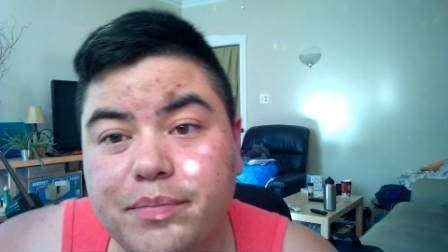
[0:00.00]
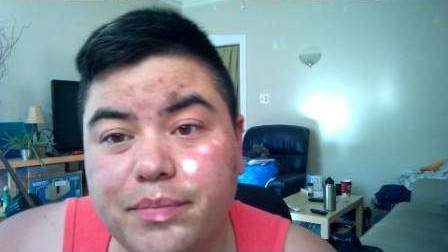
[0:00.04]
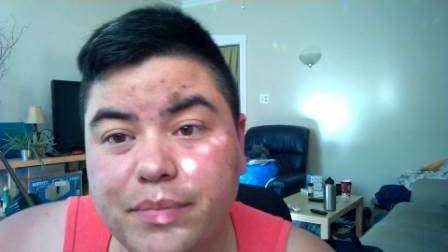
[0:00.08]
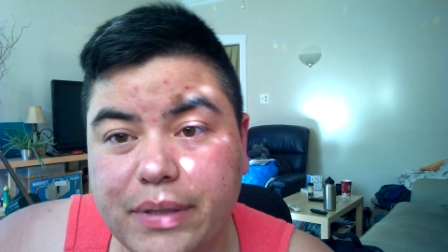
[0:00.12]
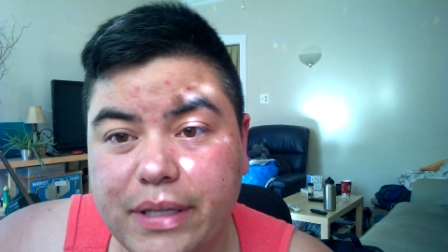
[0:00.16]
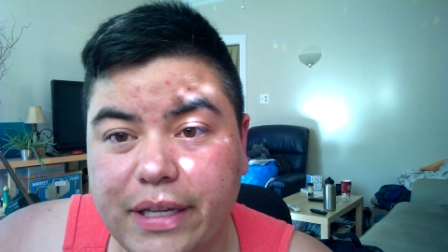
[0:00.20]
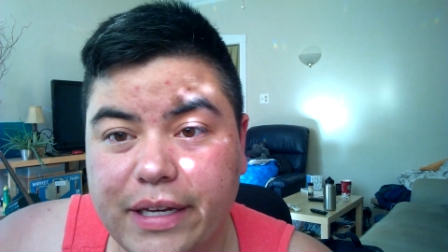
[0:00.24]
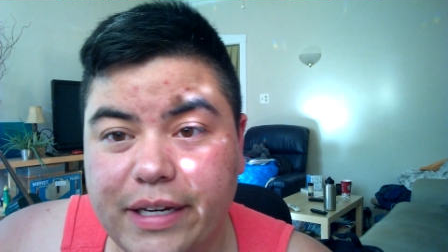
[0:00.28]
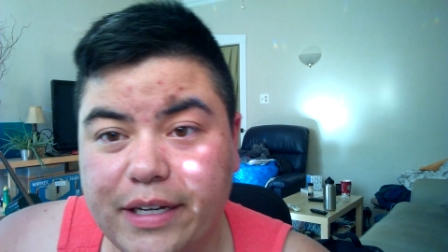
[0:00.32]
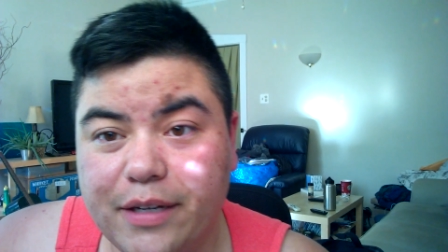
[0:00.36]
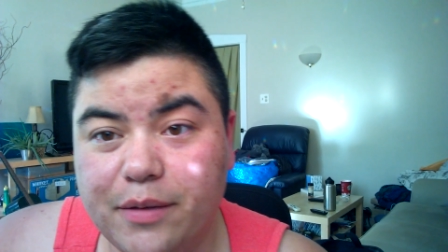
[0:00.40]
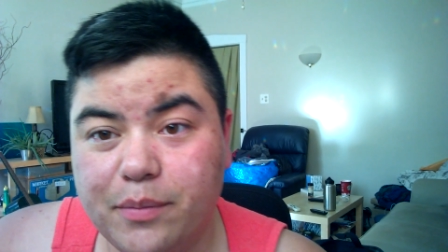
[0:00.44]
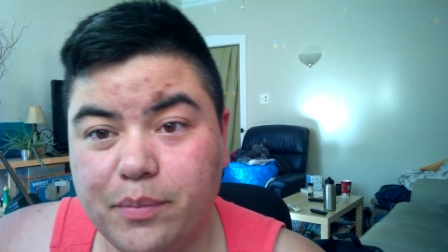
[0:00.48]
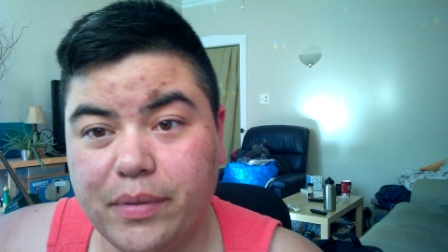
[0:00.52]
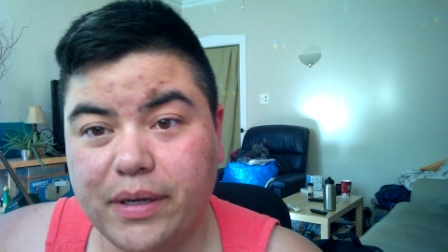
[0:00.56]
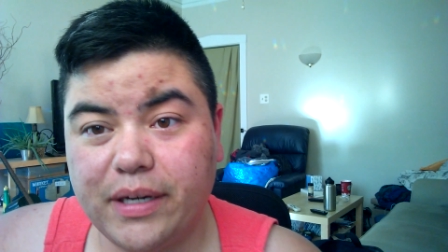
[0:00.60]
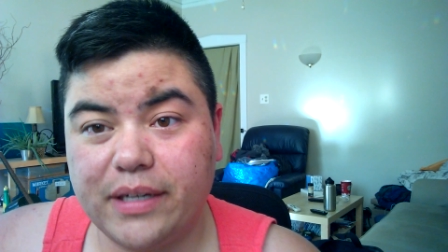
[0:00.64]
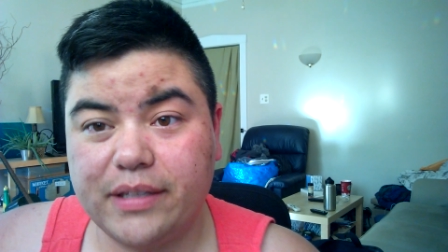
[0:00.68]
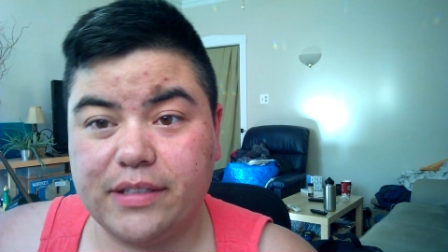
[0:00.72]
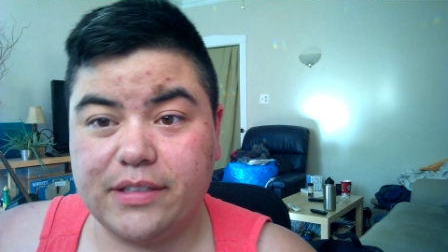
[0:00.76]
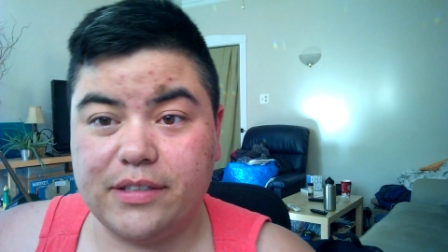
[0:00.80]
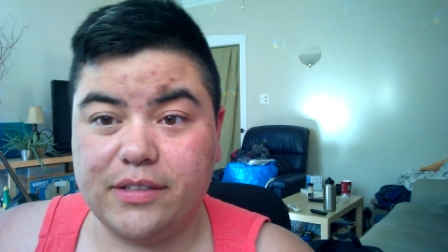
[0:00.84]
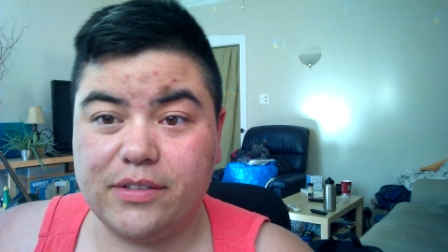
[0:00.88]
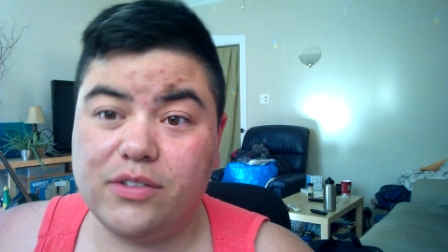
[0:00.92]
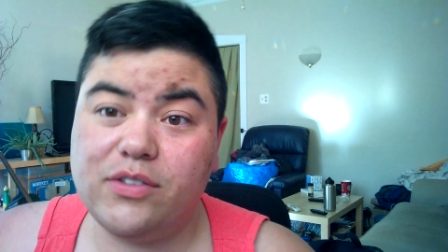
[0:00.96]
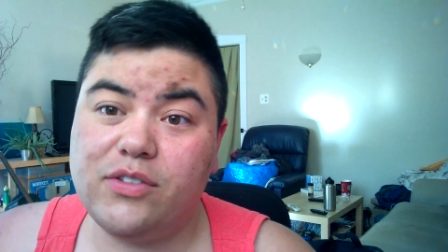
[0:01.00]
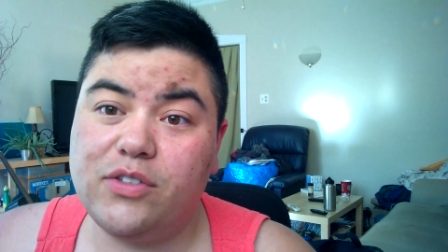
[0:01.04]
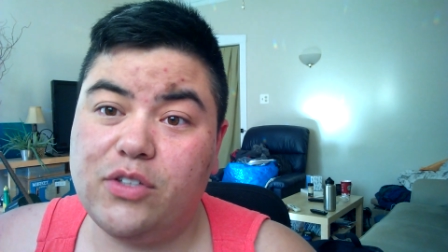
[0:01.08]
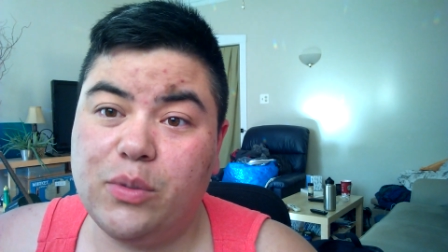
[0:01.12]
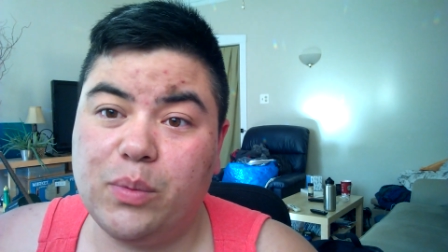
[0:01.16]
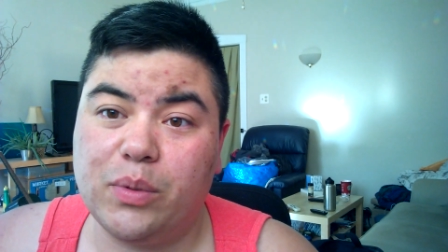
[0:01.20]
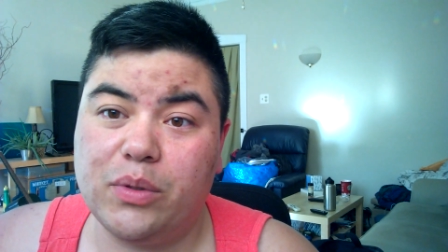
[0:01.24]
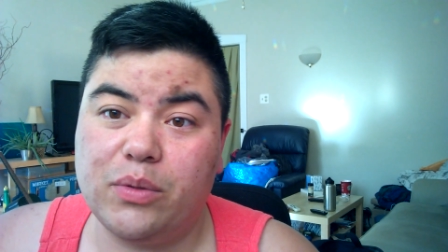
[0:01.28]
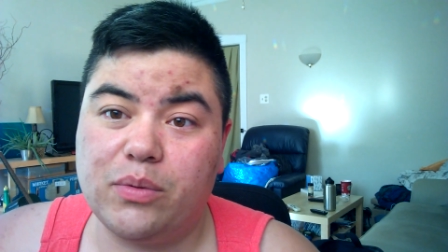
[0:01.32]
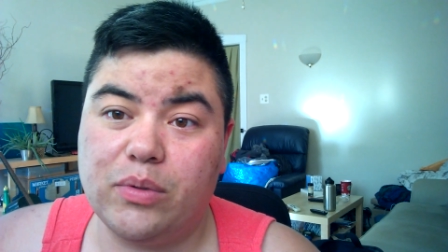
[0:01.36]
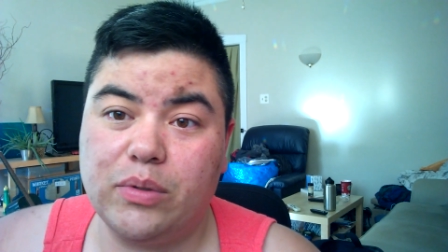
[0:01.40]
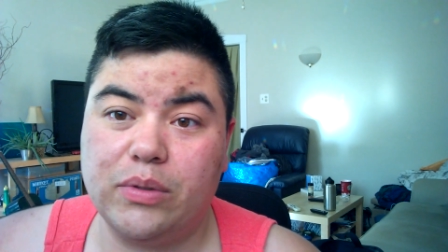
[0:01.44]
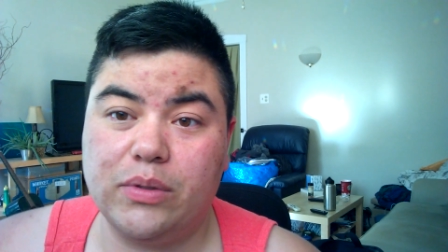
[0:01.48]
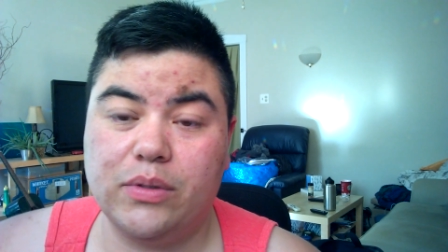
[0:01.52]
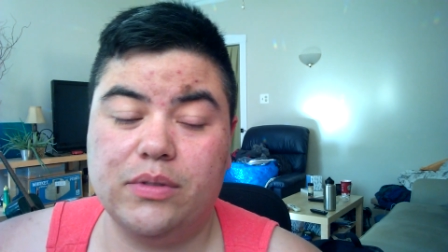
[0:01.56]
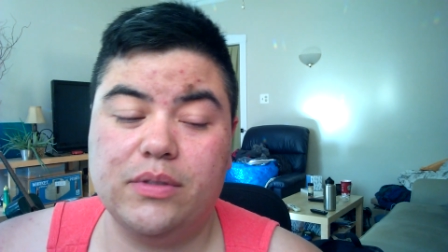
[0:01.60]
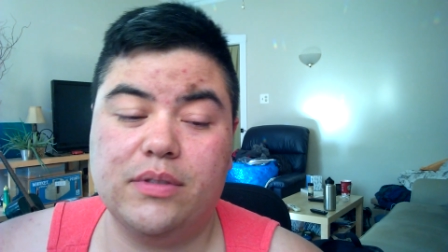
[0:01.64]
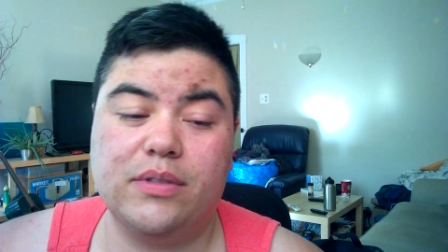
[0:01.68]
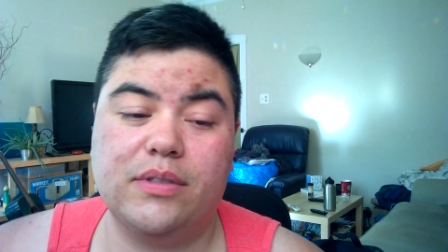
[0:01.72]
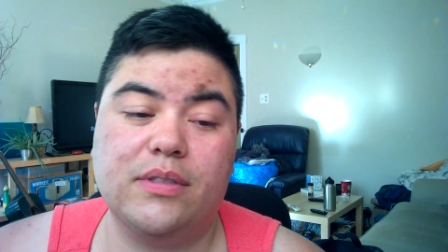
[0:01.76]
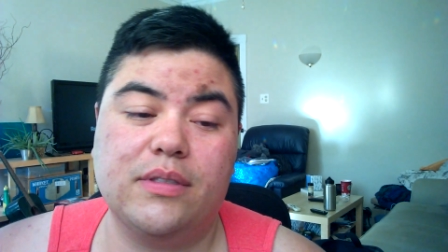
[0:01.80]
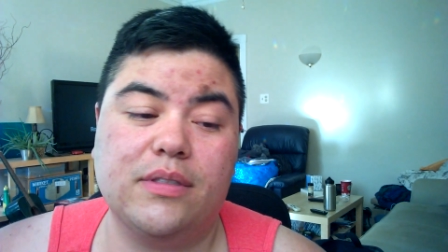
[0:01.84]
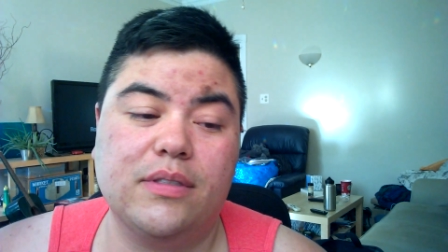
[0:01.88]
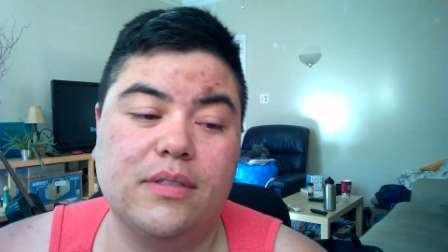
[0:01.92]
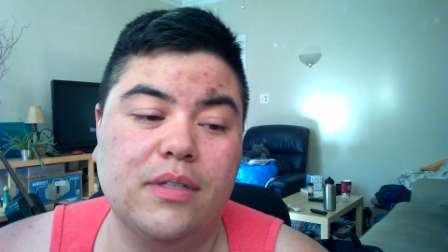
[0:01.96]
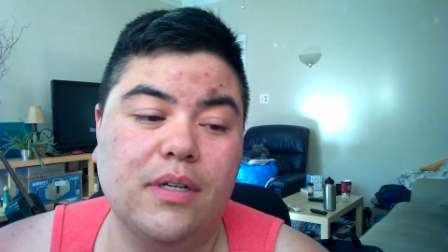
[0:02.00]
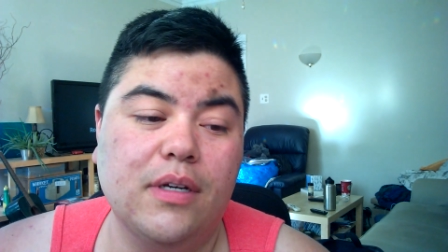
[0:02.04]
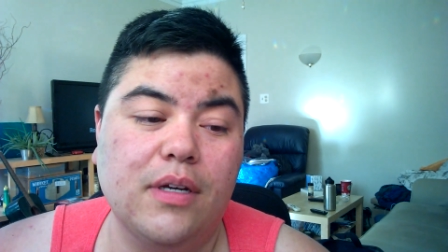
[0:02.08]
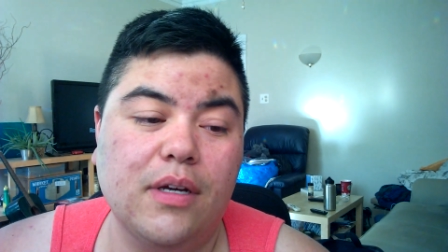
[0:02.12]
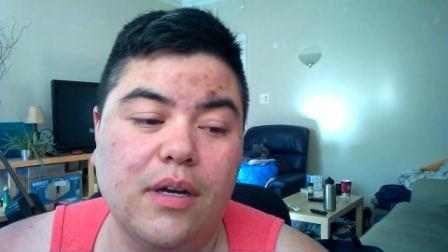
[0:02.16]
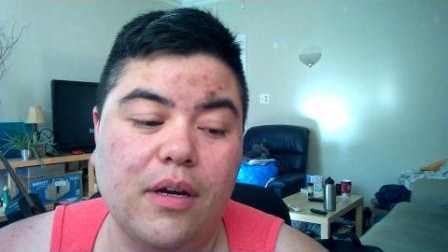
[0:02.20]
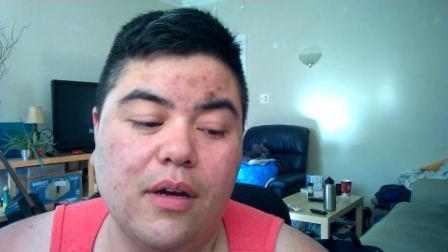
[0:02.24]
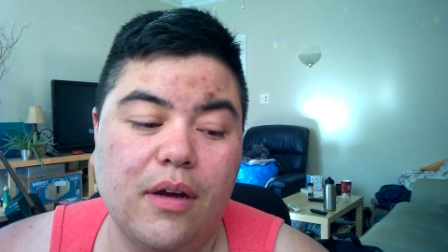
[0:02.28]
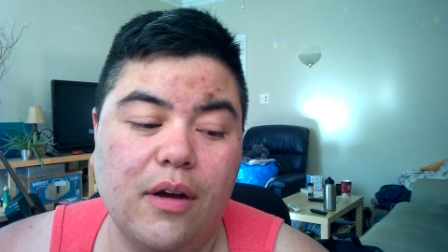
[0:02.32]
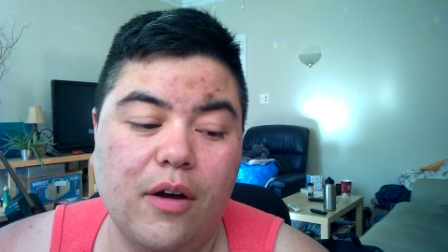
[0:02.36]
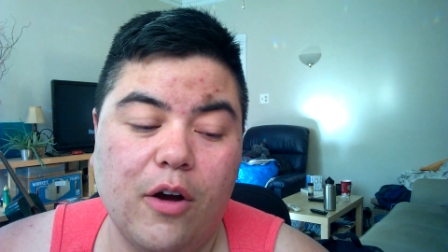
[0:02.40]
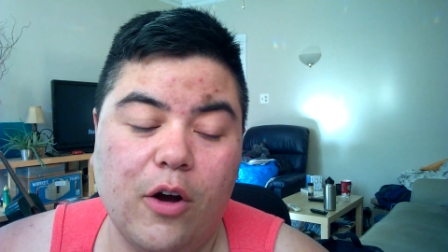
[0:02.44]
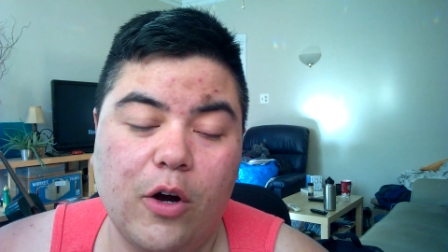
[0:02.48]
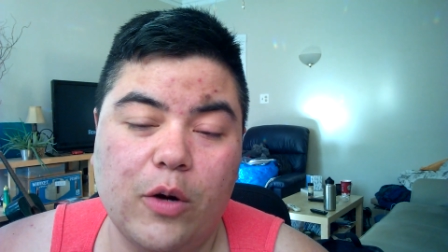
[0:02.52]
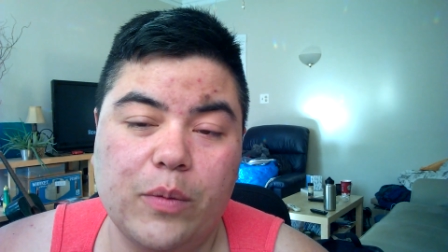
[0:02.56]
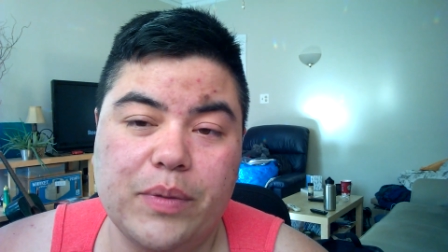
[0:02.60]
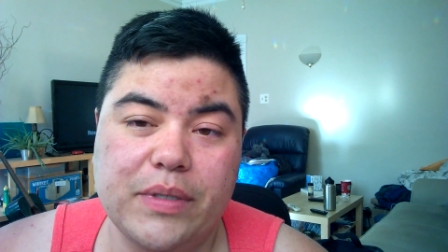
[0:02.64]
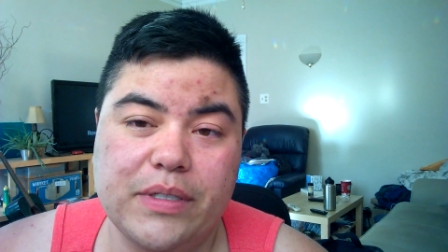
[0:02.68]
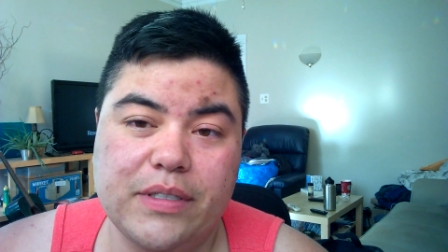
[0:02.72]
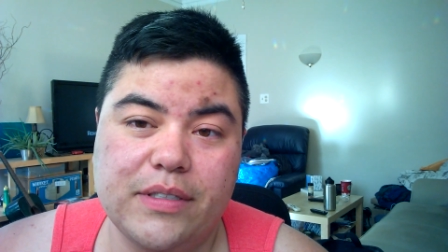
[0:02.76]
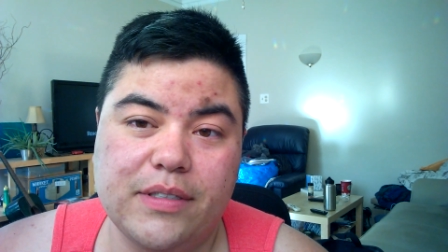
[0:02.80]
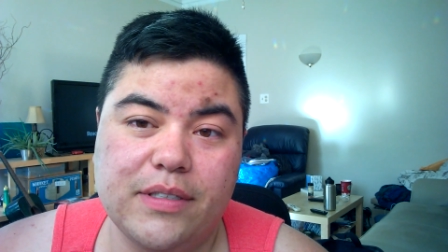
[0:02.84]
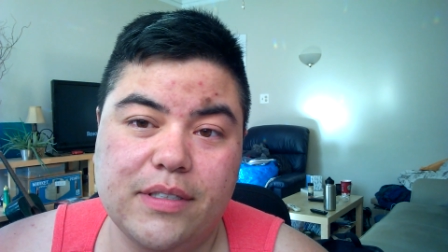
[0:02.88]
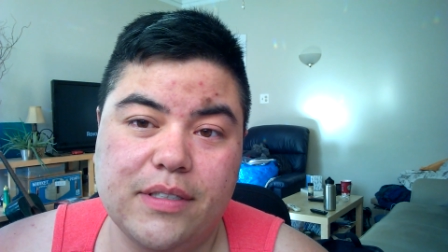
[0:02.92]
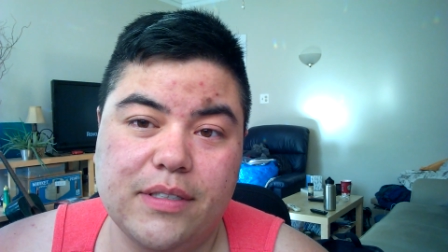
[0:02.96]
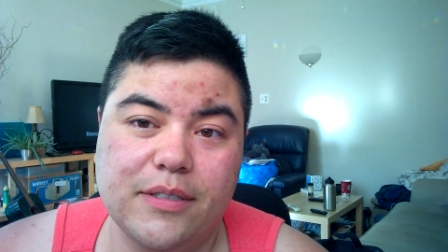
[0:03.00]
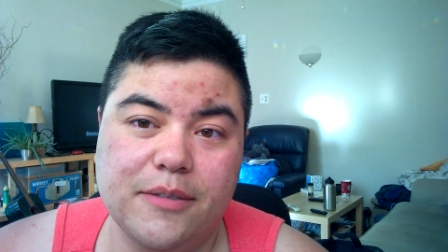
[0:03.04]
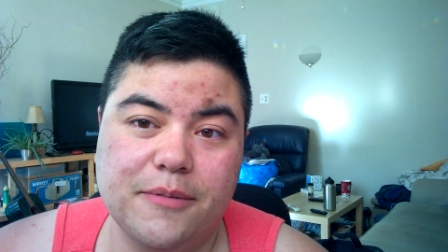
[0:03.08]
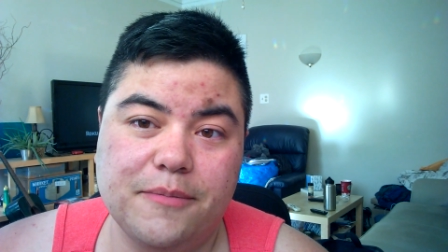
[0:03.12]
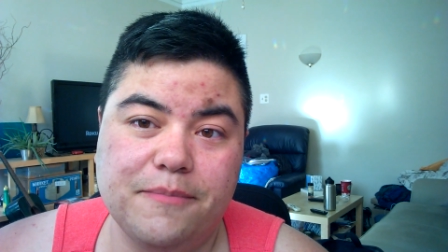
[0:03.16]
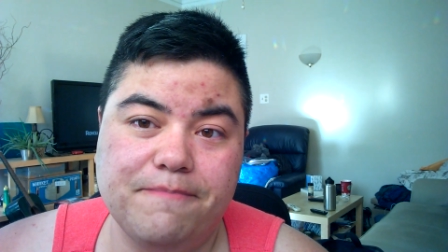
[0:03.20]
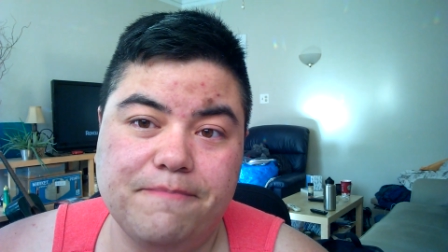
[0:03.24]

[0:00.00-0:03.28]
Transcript: playing by the stupid rules and hoping to